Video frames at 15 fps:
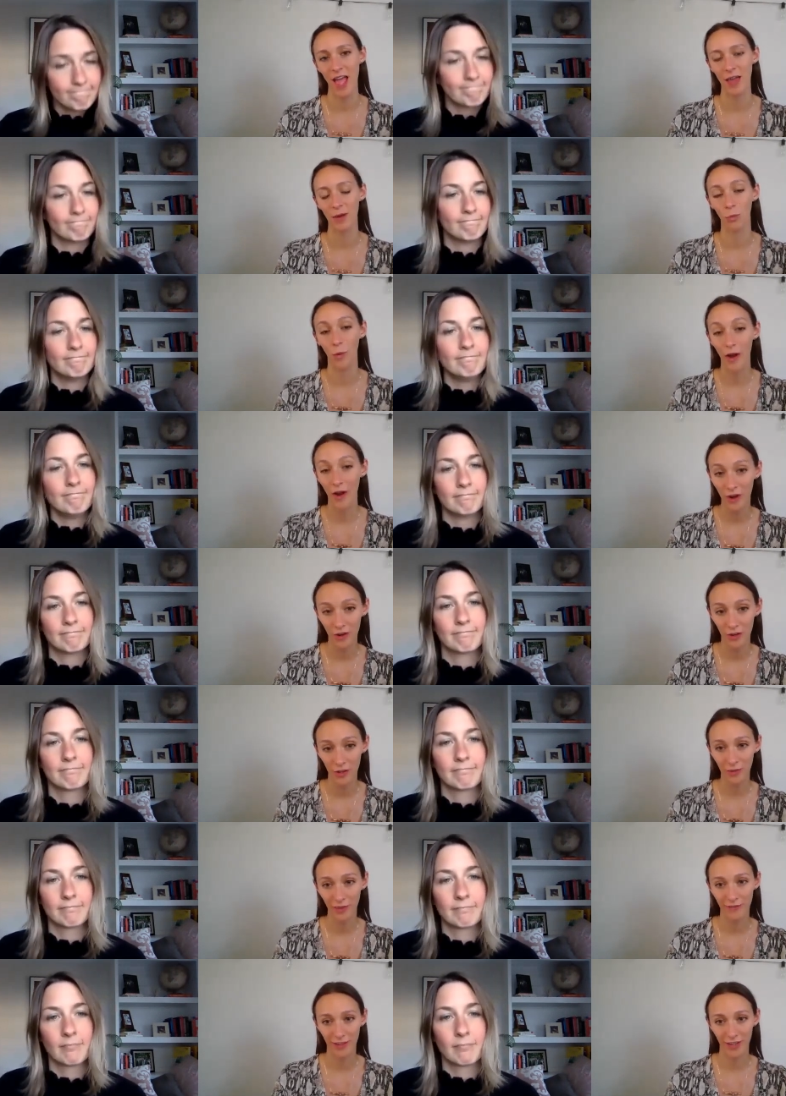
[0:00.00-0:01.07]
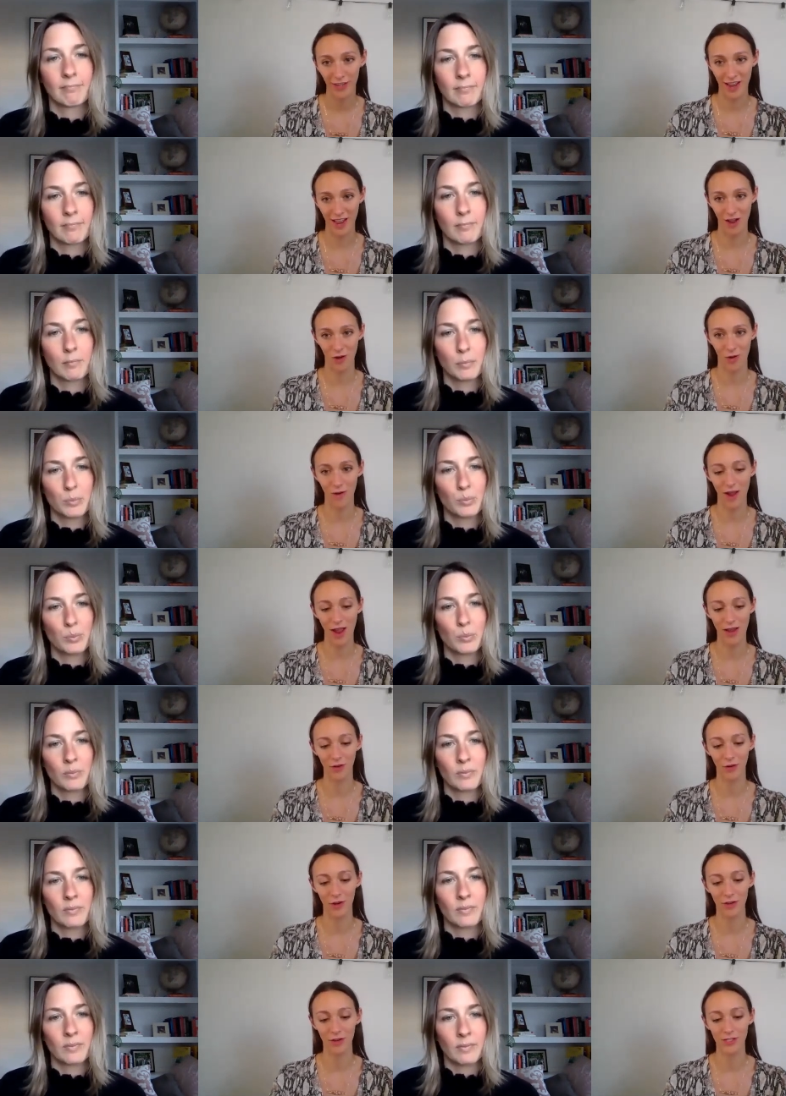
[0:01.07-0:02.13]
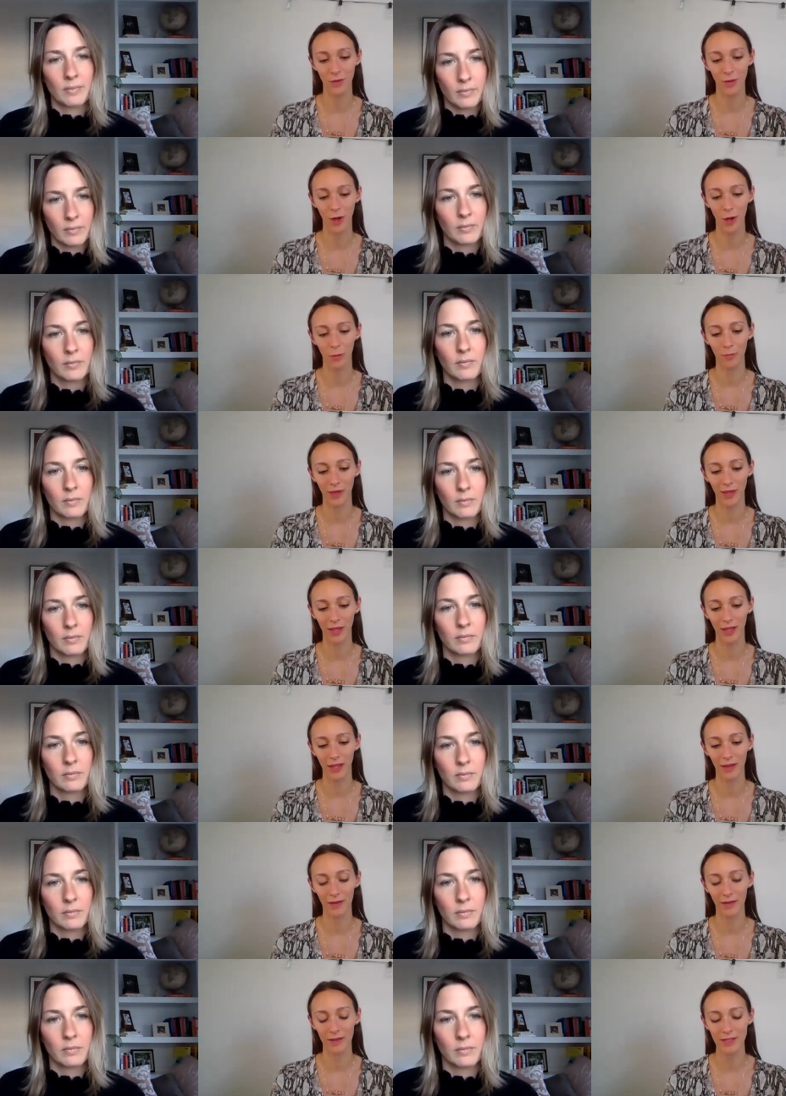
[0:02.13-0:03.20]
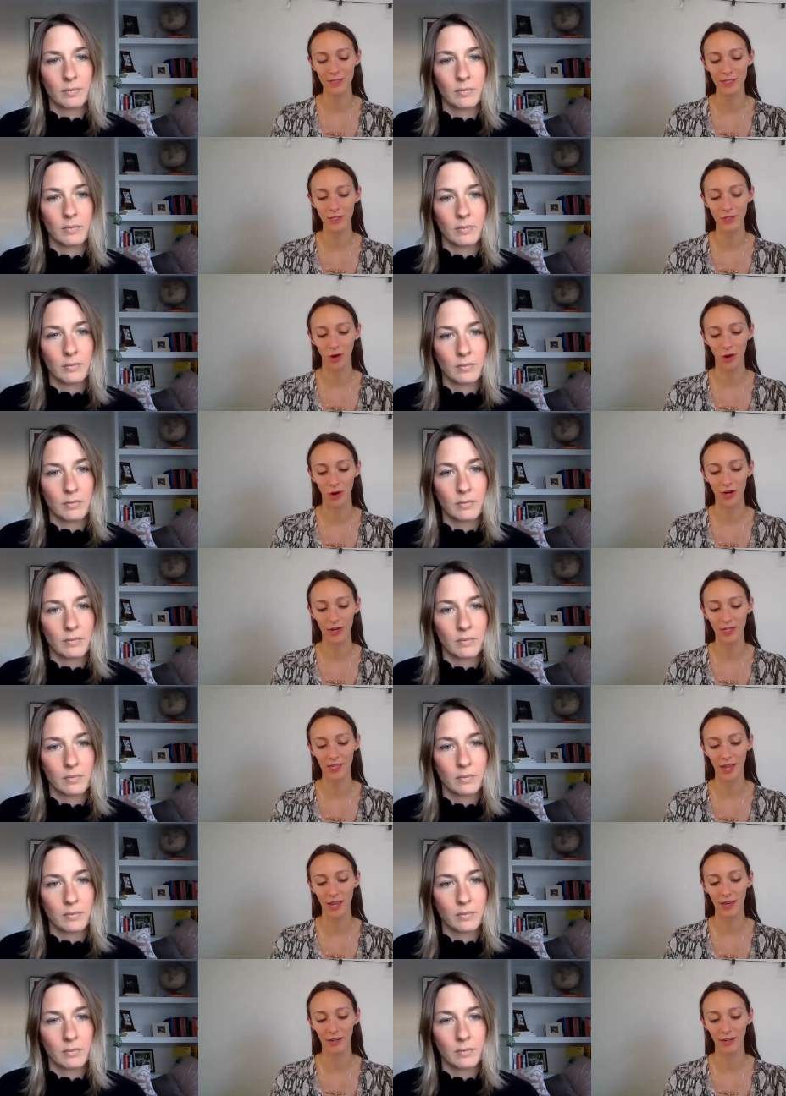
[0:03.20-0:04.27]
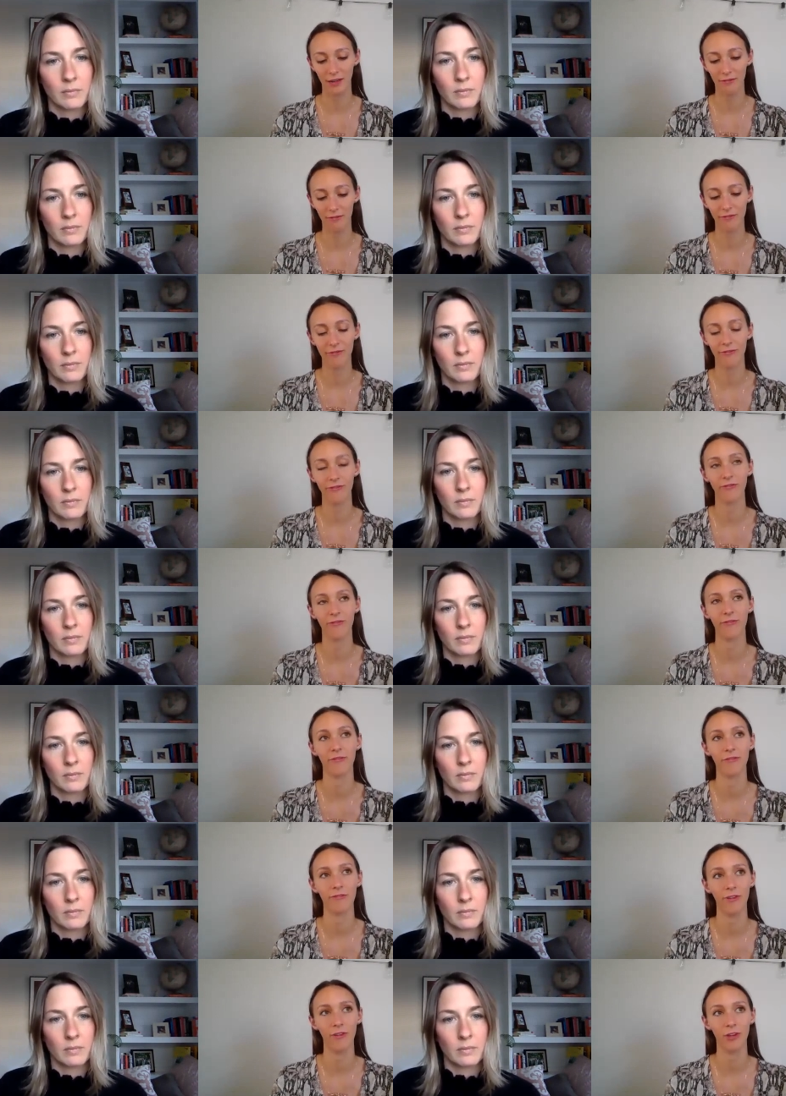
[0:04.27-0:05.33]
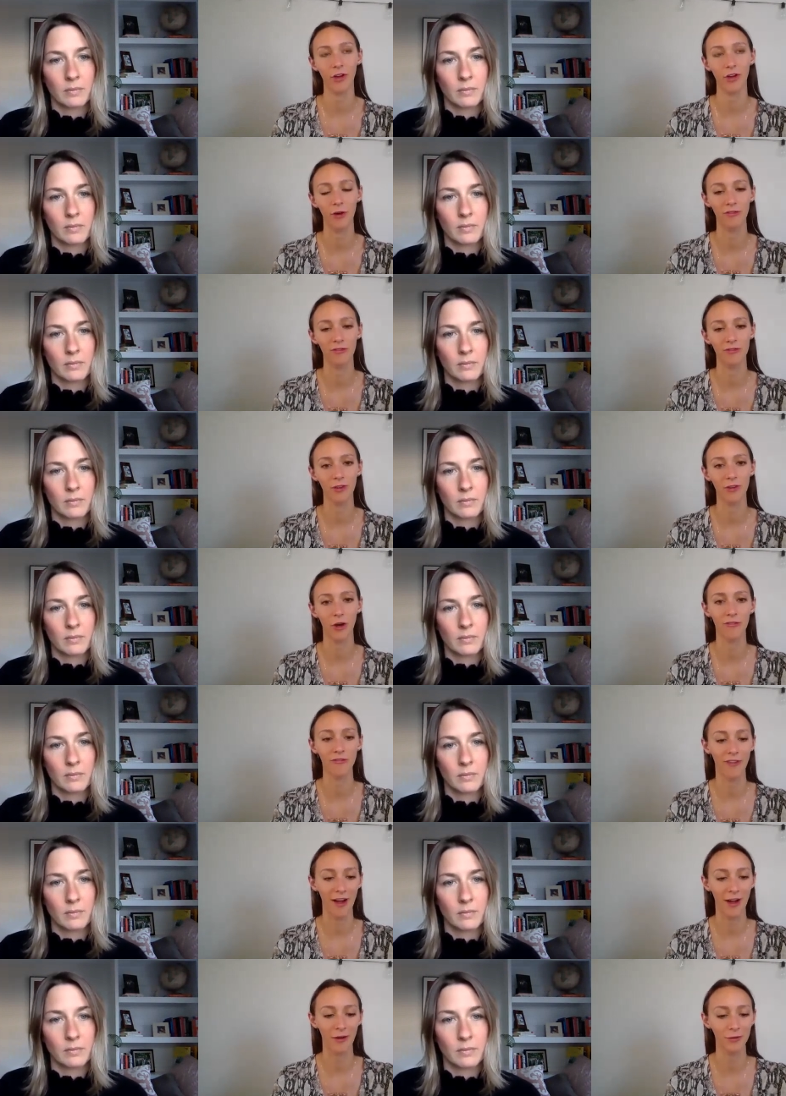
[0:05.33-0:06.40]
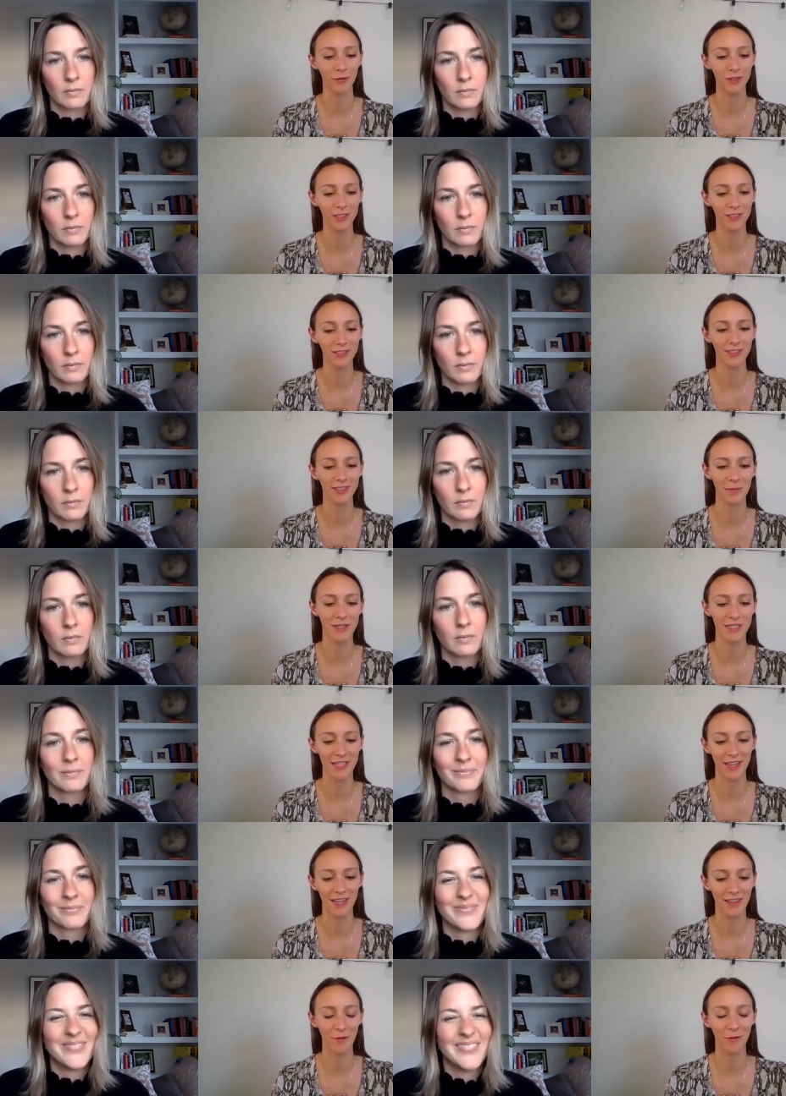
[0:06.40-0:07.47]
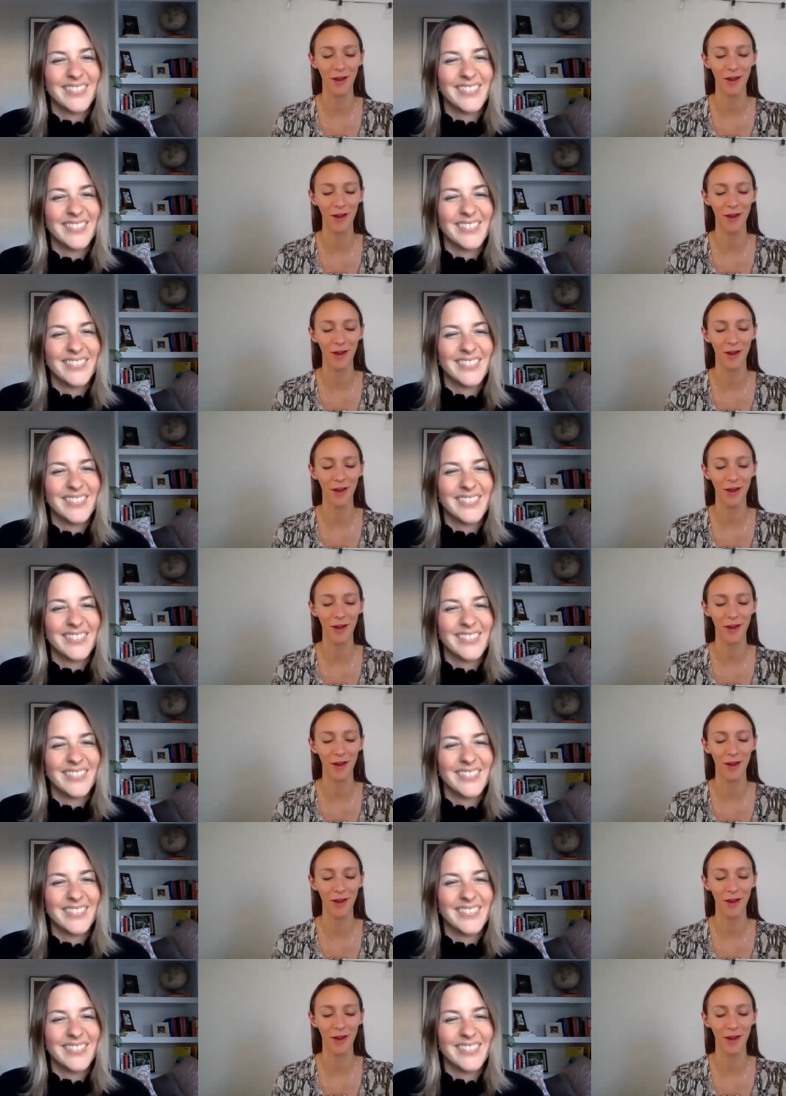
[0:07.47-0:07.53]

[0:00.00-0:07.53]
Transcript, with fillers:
Speaker 1: and where are you living now and you're also helping start and co- co-found am i saying